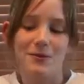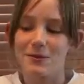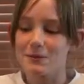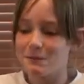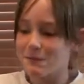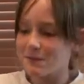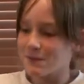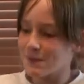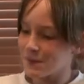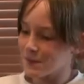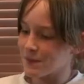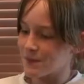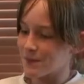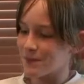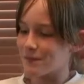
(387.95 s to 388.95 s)
Or
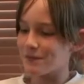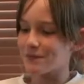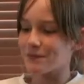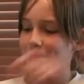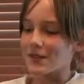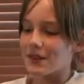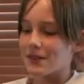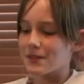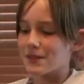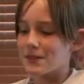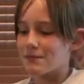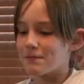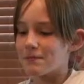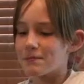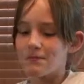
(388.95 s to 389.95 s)
prices, huh? So
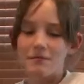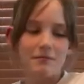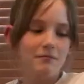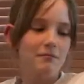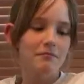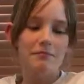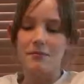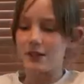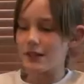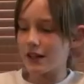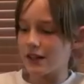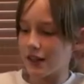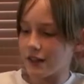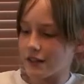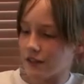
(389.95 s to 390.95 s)
that's kind of something
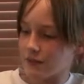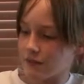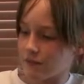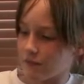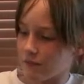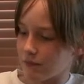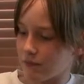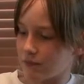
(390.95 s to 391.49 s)
a little bit